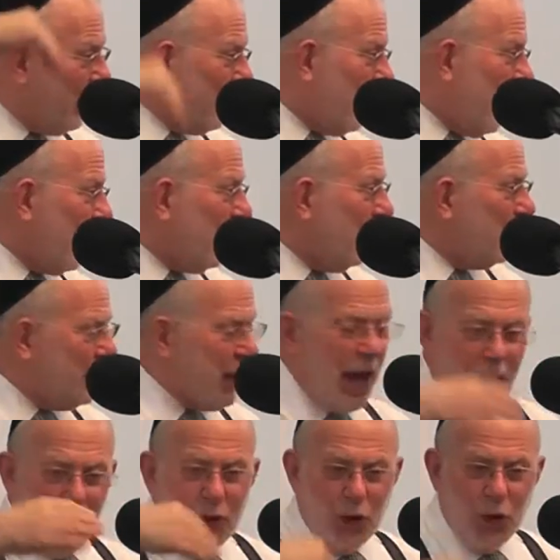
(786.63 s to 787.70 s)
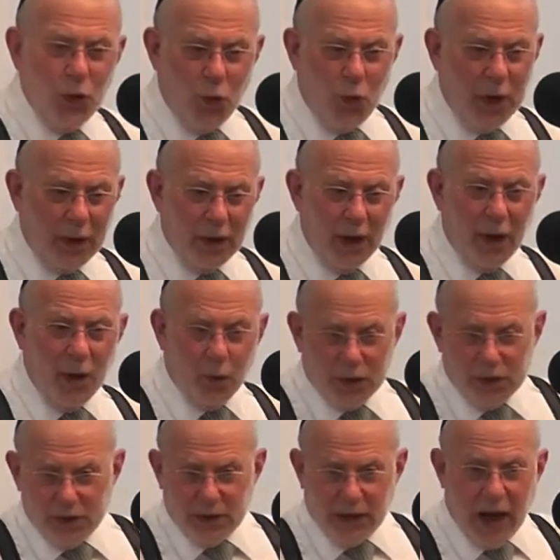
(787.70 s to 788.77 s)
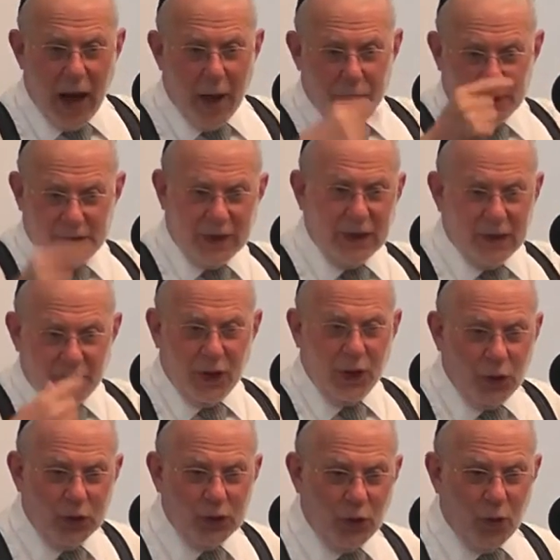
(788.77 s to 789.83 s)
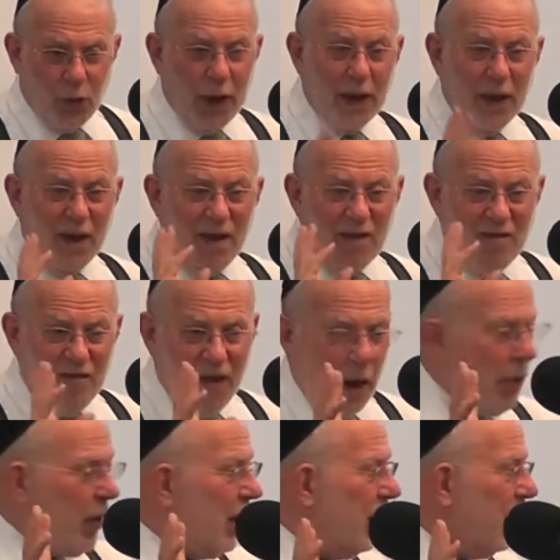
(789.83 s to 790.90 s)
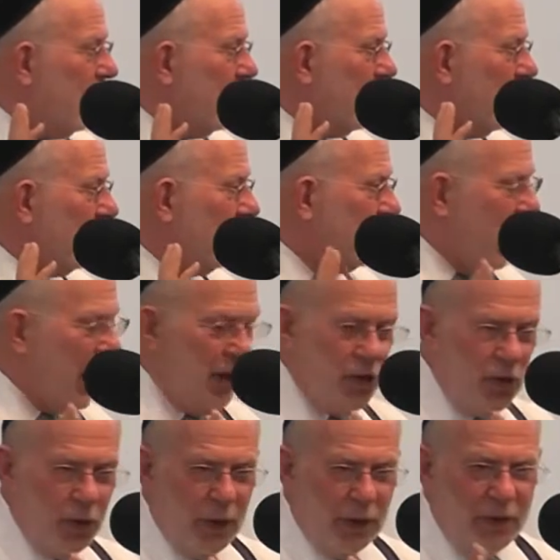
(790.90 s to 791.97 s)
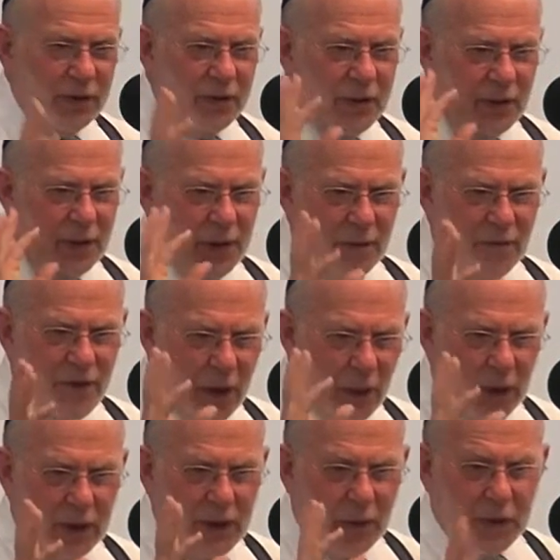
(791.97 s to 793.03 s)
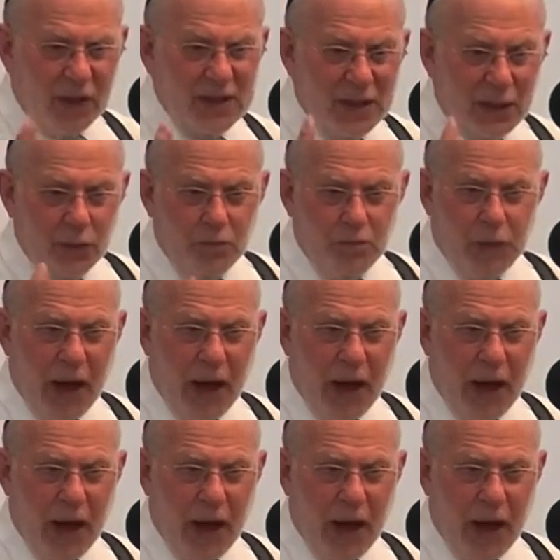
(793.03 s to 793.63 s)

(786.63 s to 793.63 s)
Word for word: the stock goes down, you win, which is the opposite of the usual way. Very dangerous, very there because the